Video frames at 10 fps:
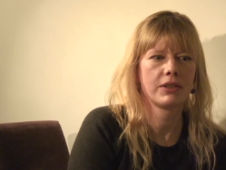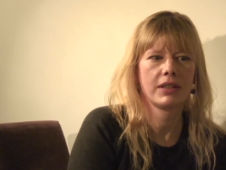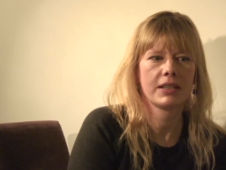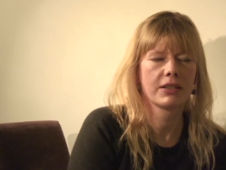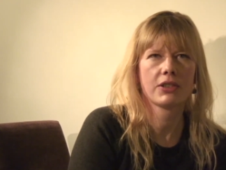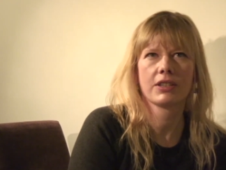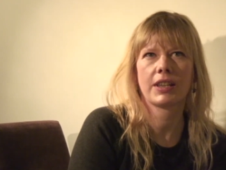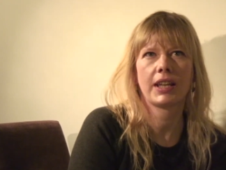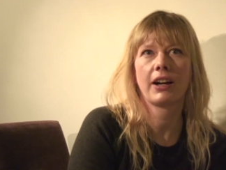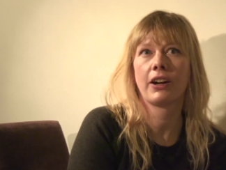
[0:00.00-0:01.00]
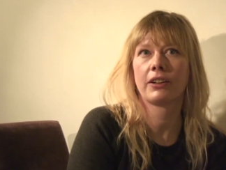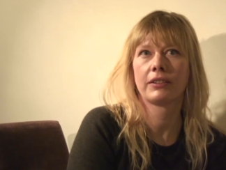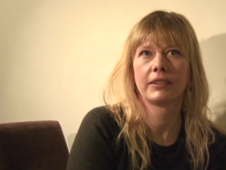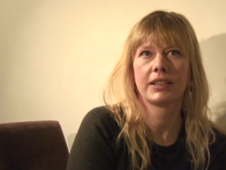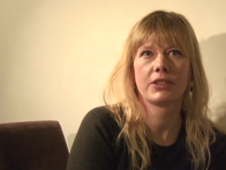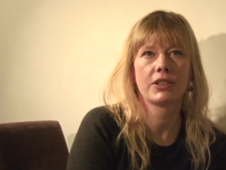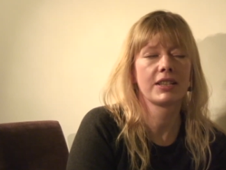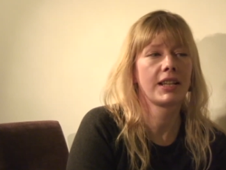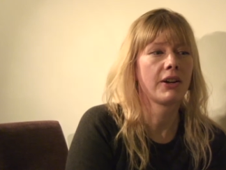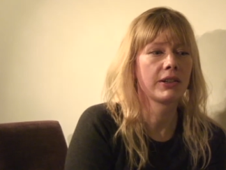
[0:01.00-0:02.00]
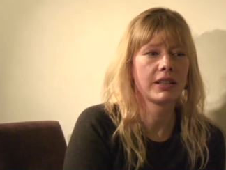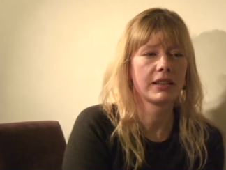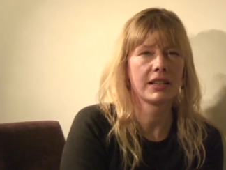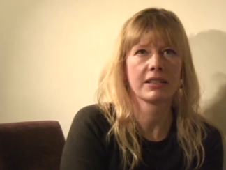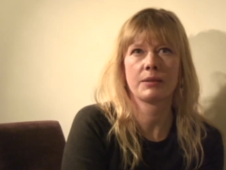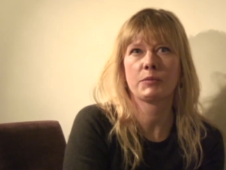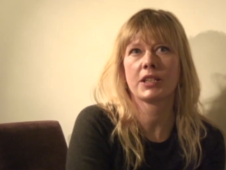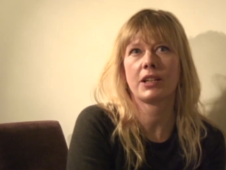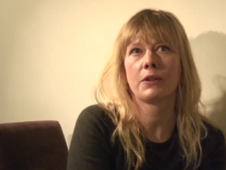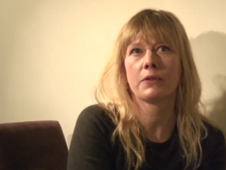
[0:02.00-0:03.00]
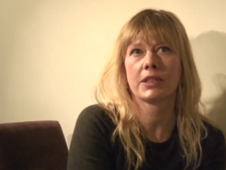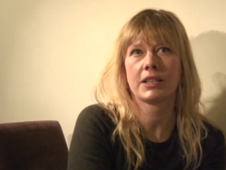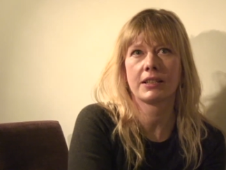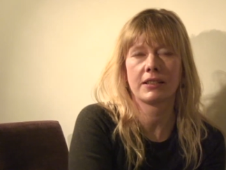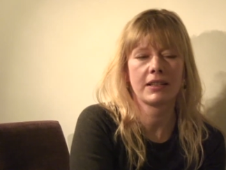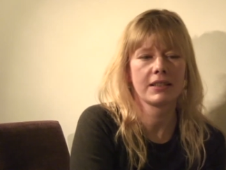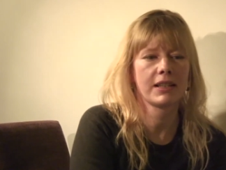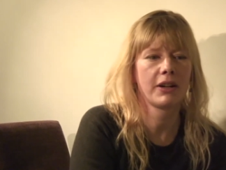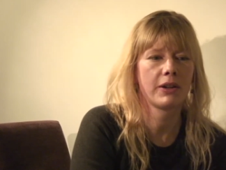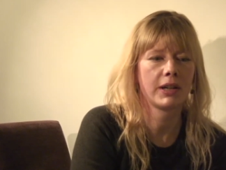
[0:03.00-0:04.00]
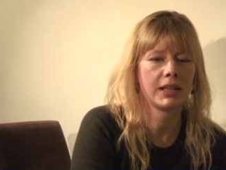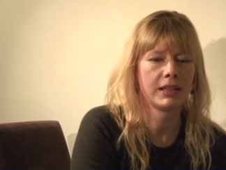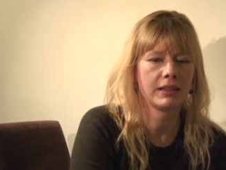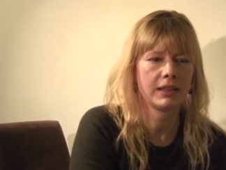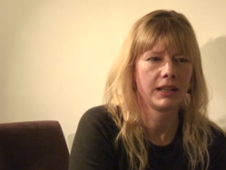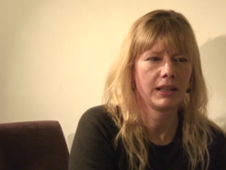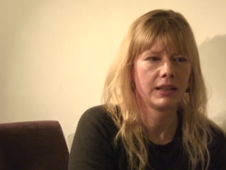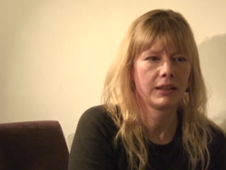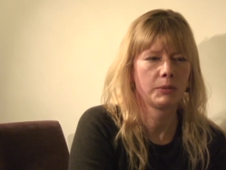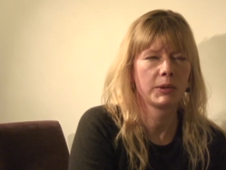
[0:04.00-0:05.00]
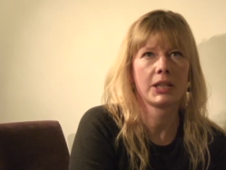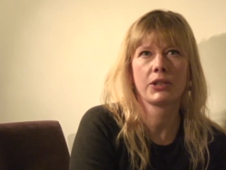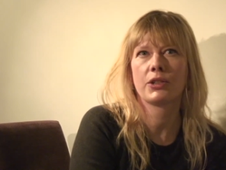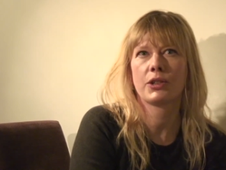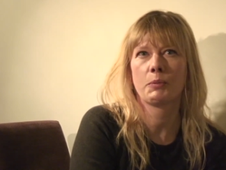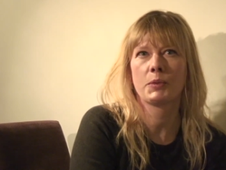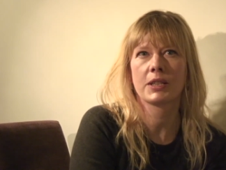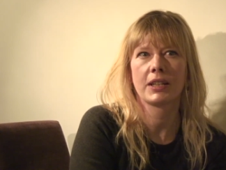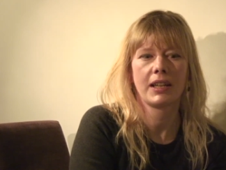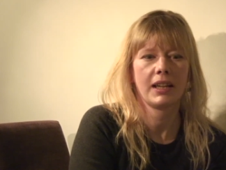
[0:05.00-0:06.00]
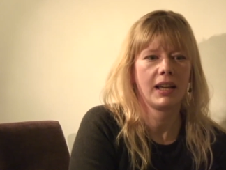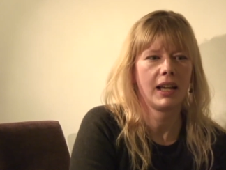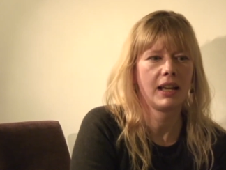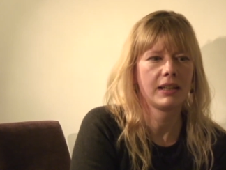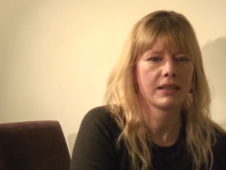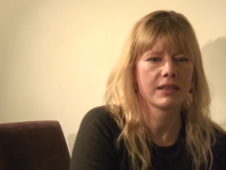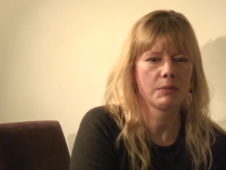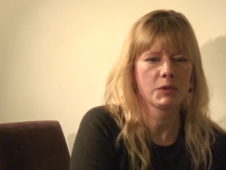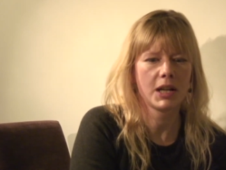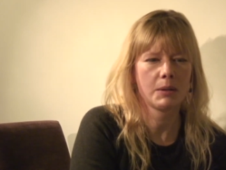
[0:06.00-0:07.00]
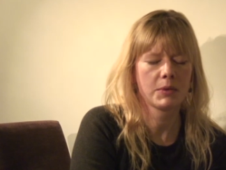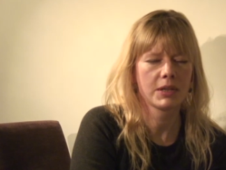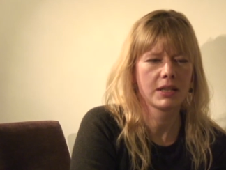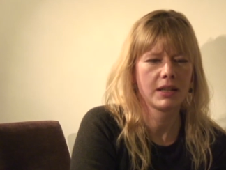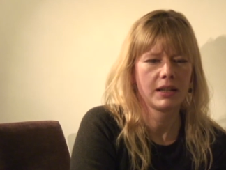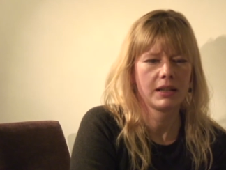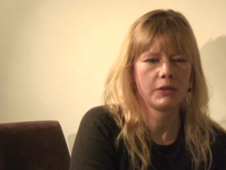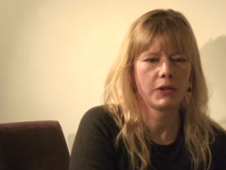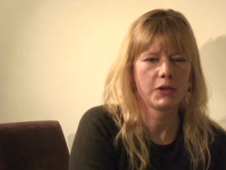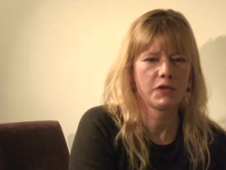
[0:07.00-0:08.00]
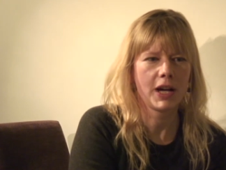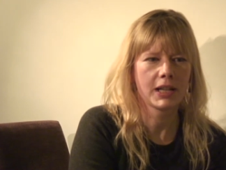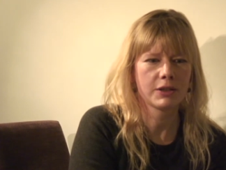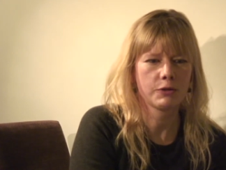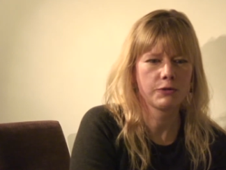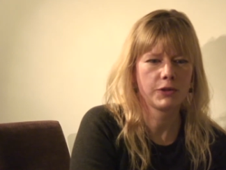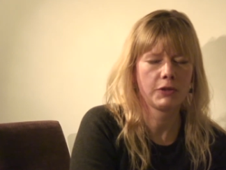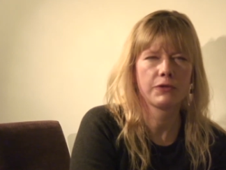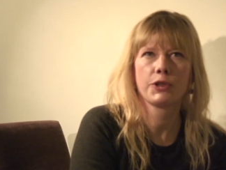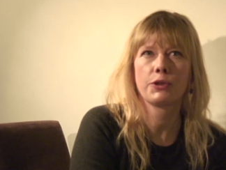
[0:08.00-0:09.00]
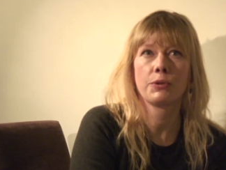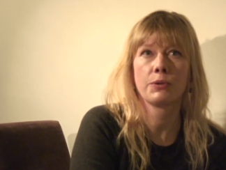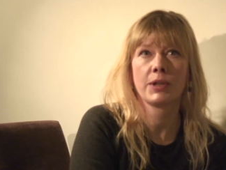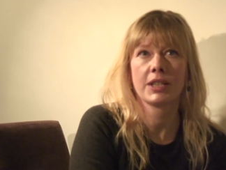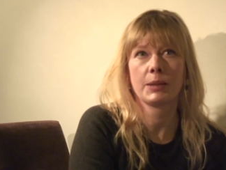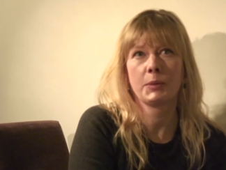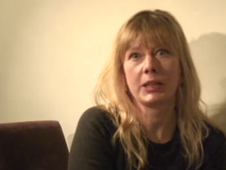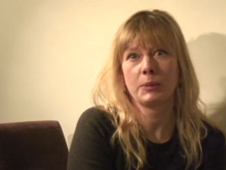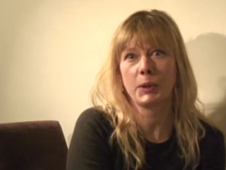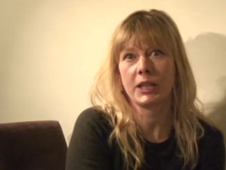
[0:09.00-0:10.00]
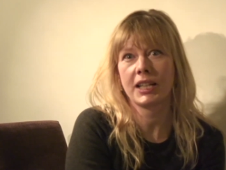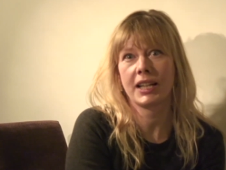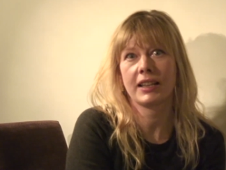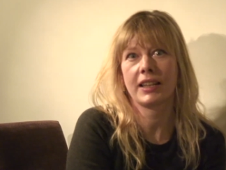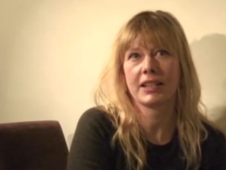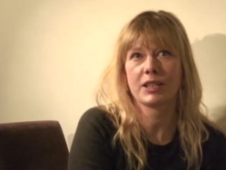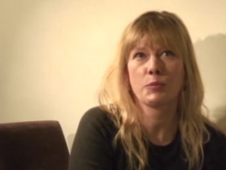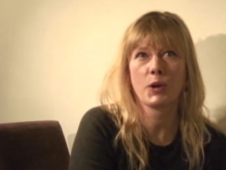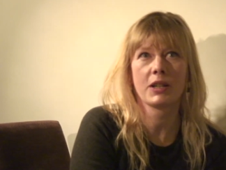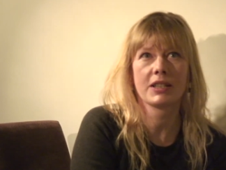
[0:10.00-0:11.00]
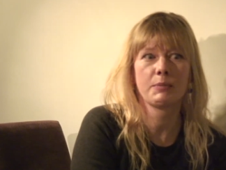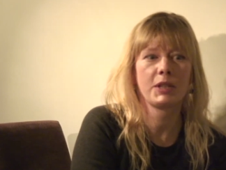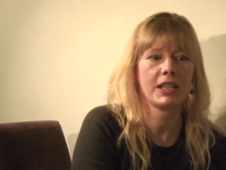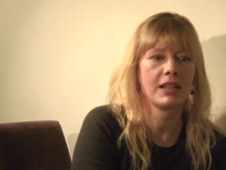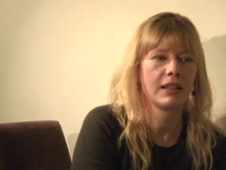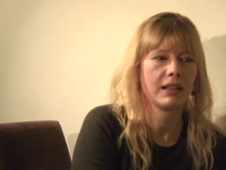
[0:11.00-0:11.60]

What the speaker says: it's just there. It's just there in the things themselves. It's there in their relationships, and sometimes the very fact of two seemingly mundane things in proximity,